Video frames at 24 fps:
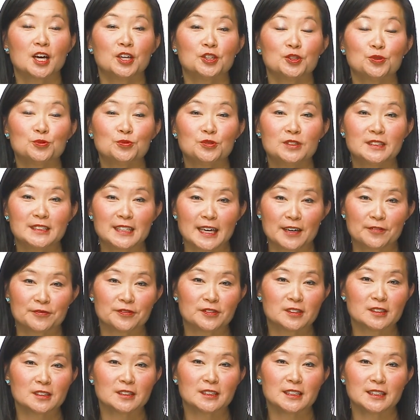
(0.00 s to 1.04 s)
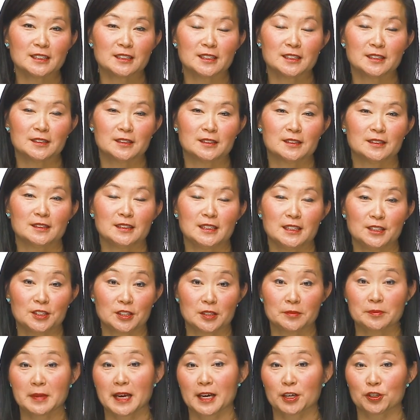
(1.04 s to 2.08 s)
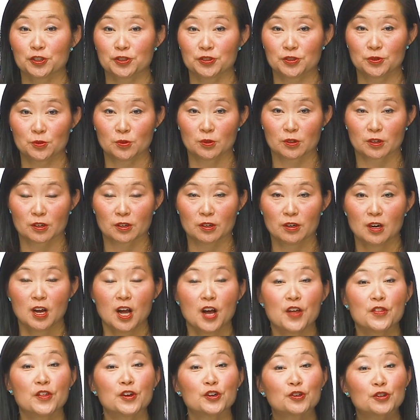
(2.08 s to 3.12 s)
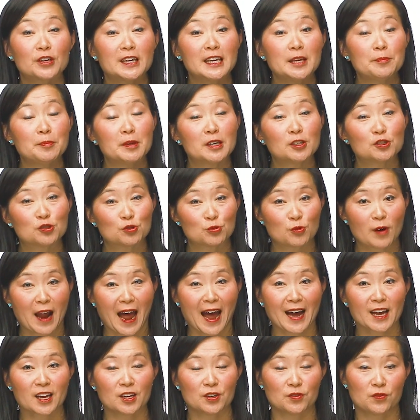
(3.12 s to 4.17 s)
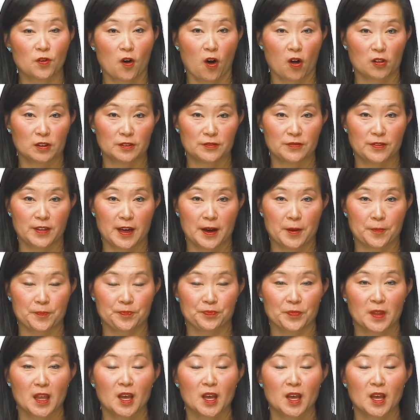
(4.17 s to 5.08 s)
you definitely need to make sure that you're keeping track of all of them.